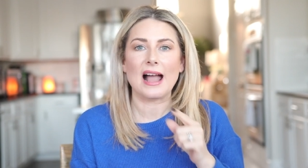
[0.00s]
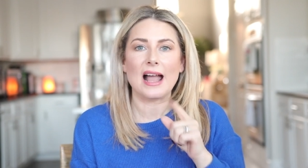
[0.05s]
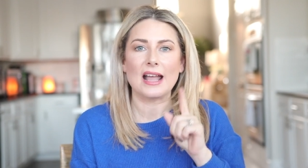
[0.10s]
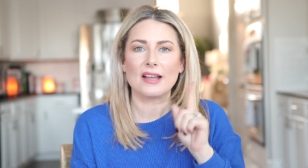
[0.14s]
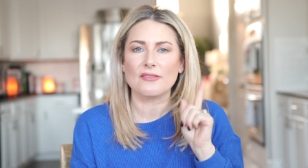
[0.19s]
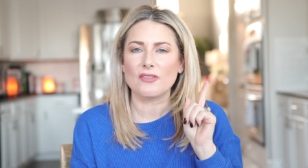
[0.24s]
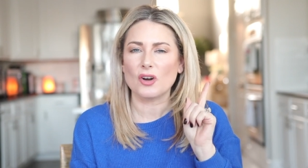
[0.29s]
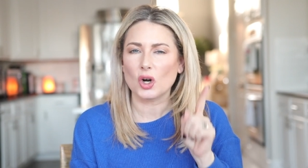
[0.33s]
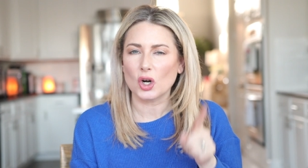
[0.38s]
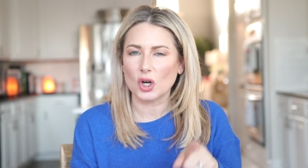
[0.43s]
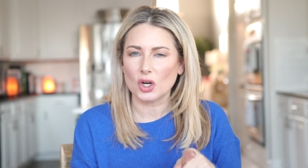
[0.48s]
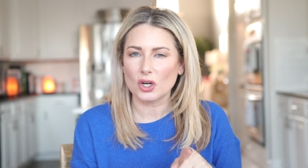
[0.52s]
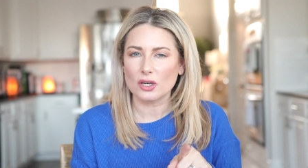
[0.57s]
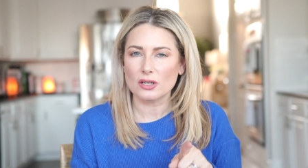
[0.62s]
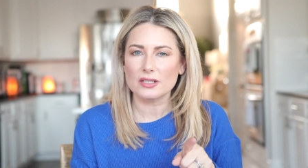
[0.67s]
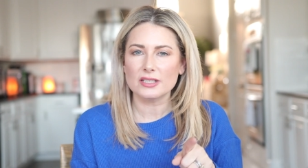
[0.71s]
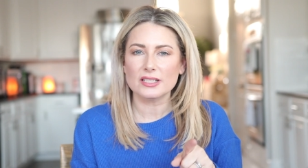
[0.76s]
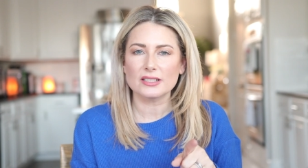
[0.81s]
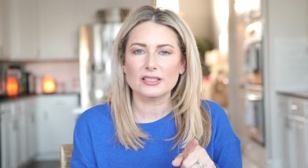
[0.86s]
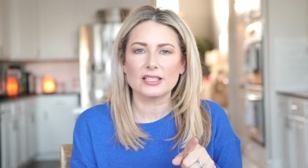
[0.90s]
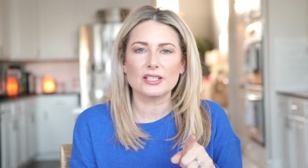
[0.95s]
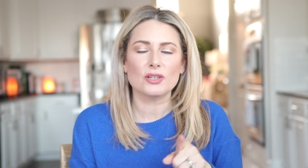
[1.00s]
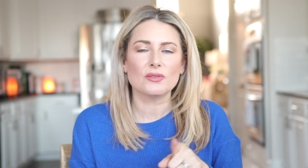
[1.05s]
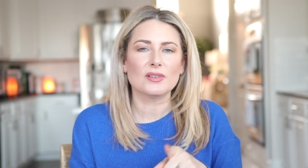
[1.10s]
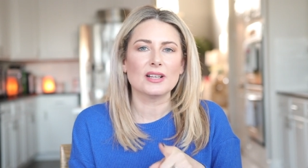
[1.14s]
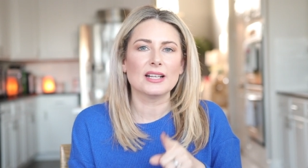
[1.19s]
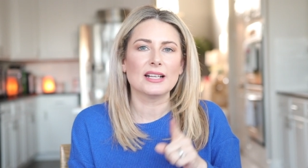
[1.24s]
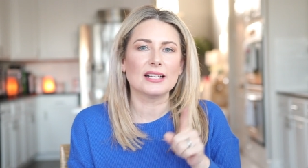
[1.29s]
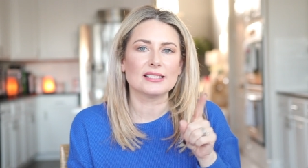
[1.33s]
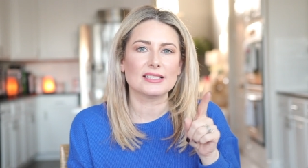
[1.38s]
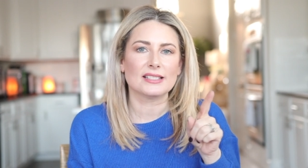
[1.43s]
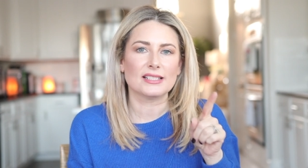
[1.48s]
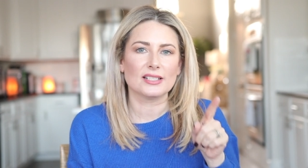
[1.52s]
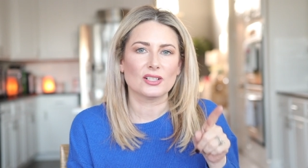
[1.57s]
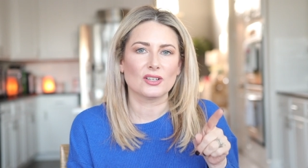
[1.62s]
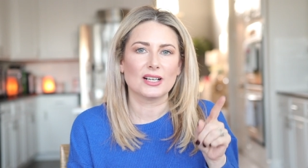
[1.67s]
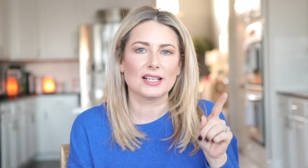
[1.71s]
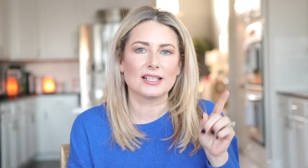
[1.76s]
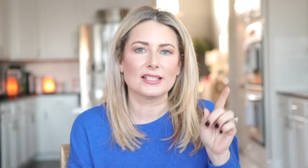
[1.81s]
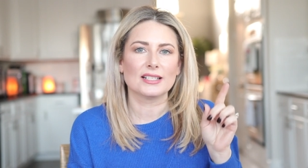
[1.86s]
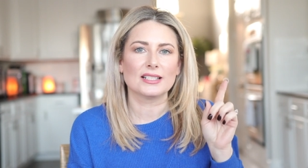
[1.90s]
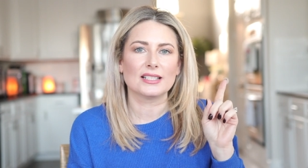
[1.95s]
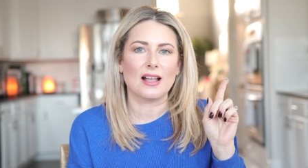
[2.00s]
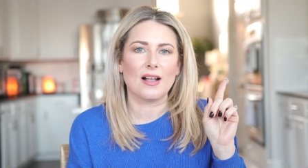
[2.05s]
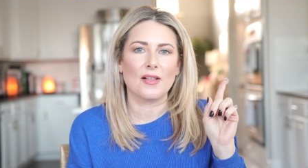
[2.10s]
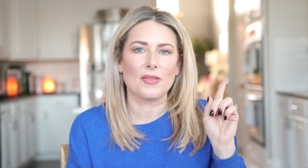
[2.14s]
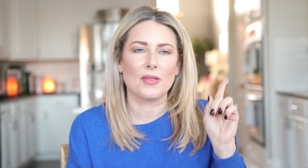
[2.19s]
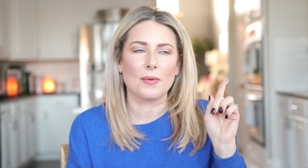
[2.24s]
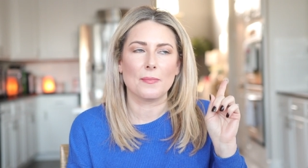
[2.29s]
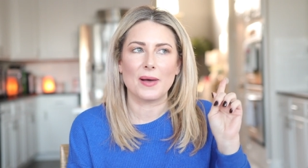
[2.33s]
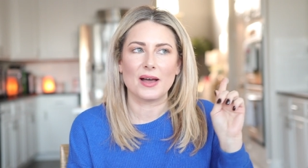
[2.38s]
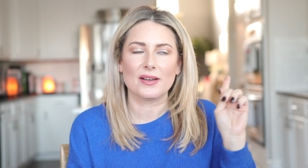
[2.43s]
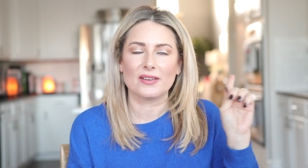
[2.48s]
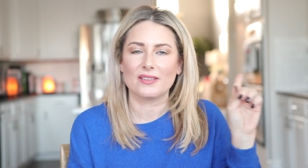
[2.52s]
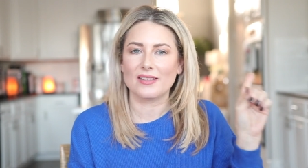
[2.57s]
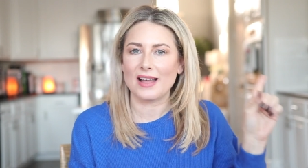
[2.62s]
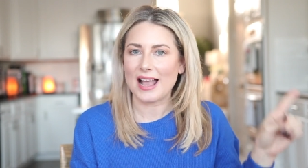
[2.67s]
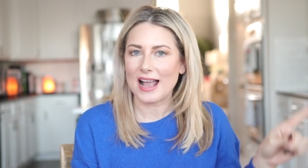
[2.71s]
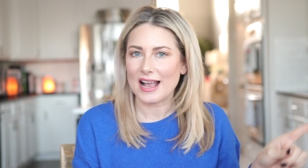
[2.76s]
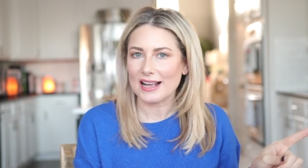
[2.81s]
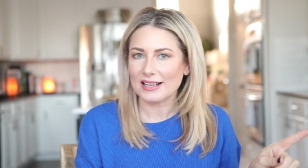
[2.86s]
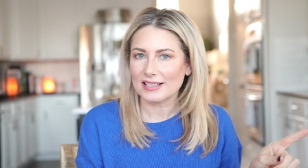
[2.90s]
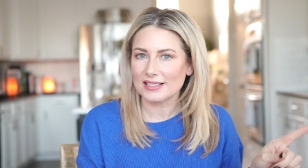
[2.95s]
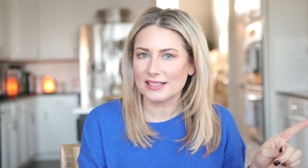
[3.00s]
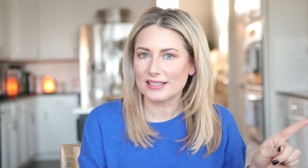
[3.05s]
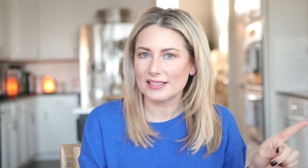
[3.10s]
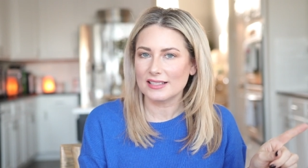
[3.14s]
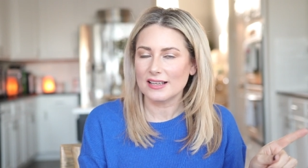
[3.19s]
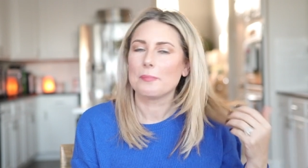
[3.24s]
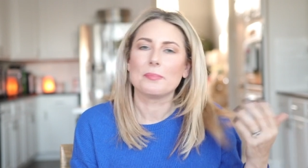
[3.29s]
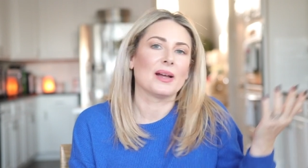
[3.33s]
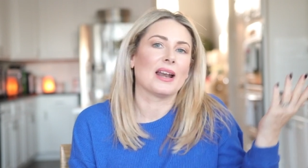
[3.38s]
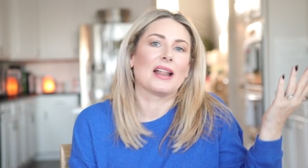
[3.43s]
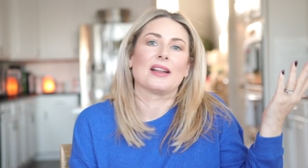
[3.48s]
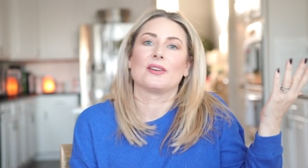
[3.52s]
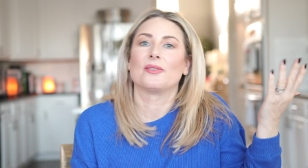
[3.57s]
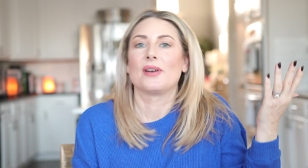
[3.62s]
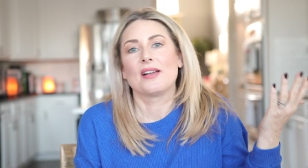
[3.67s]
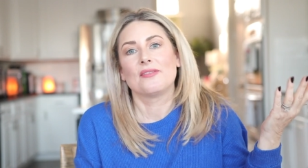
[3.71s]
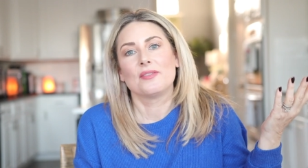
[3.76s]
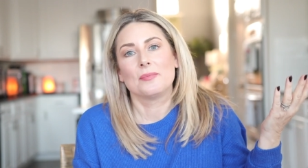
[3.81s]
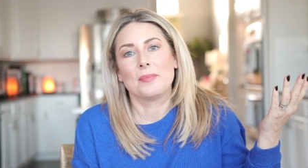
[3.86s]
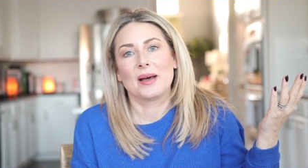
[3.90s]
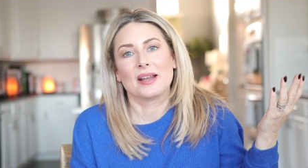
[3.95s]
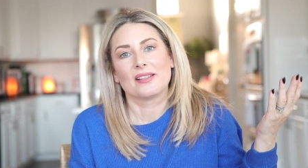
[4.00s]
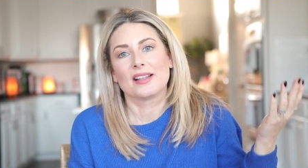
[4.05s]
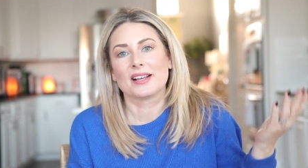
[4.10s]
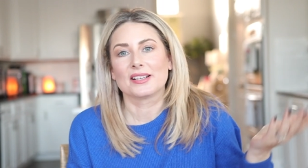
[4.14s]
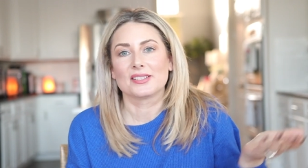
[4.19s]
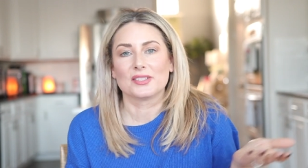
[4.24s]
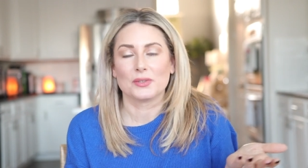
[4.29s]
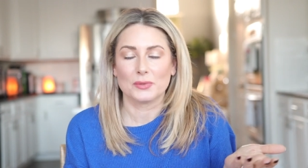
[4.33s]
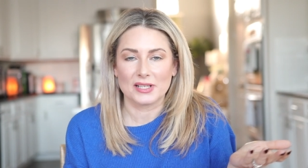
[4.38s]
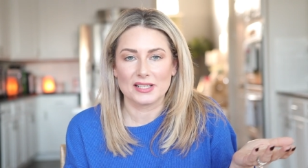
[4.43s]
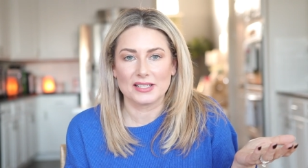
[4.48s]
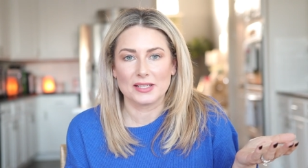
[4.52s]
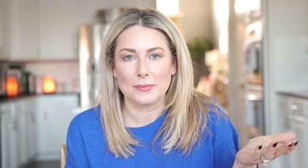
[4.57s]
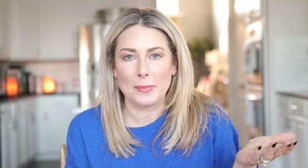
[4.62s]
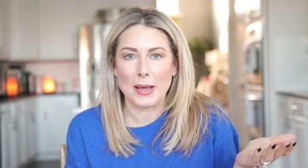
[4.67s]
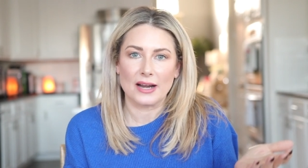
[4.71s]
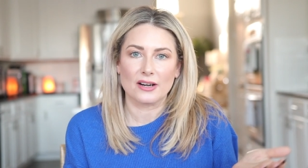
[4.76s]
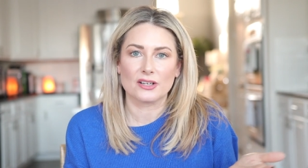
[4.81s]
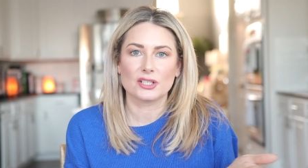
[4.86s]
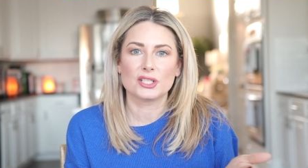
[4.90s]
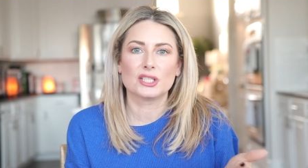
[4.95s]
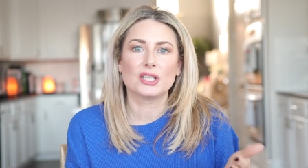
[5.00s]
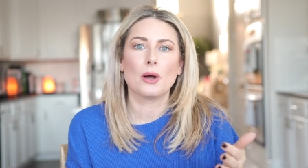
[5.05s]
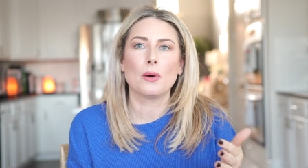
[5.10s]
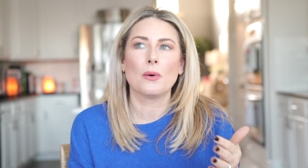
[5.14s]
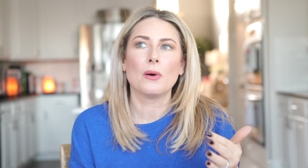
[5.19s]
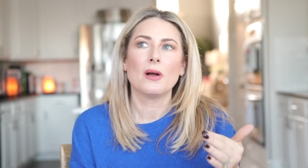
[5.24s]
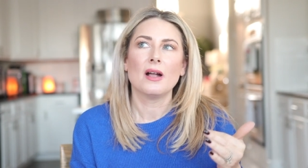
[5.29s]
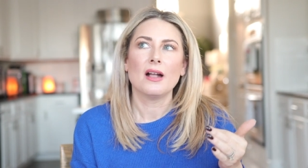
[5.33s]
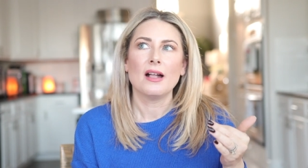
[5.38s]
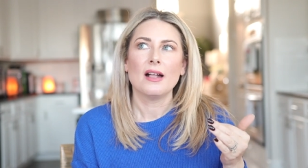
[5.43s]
I have heard that you can get Sirius on the Model X, but I don't have a Model X, so it doesn't matter. So